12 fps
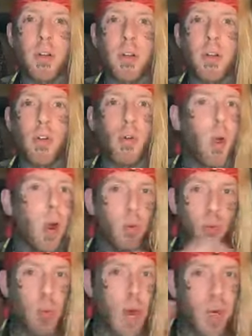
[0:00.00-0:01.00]
who are
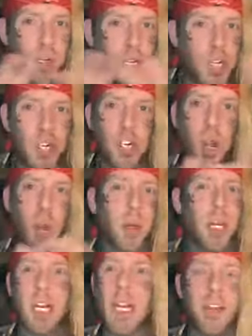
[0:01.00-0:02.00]
rarely shown
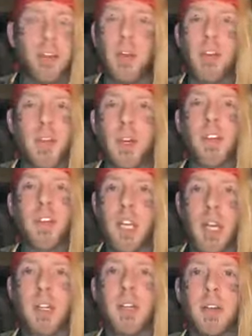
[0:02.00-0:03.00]
either of those
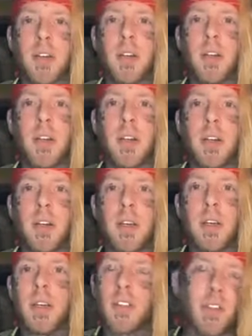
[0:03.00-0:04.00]
things.
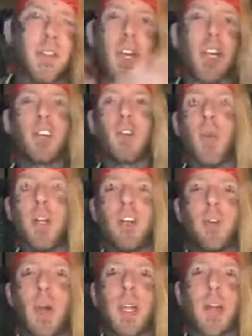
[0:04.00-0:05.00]
It's just like in
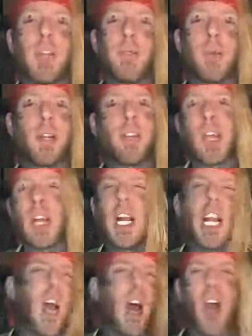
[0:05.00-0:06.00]
2020, everybody's like,
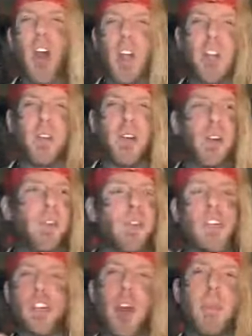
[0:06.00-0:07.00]
oh, you voted for
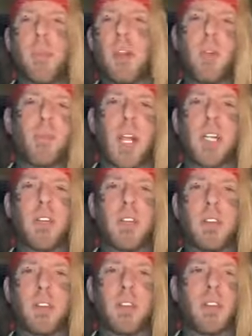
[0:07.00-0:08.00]
Trump, you're a
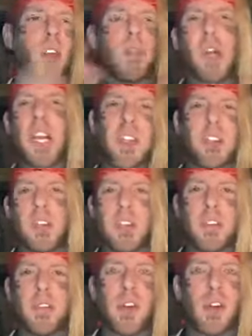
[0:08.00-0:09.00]
racist. You're a racist because
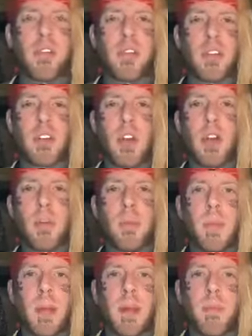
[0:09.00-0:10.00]
you voted for Trump.
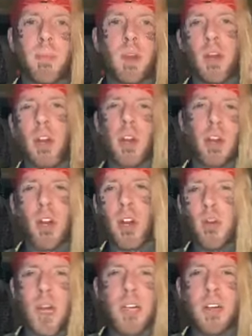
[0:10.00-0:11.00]
Or you're, you're a
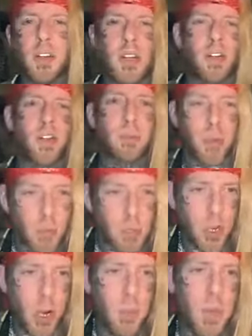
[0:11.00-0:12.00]
racist because you're pro
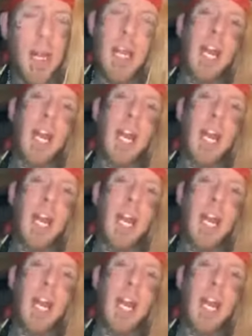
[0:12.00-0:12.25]
Trump. And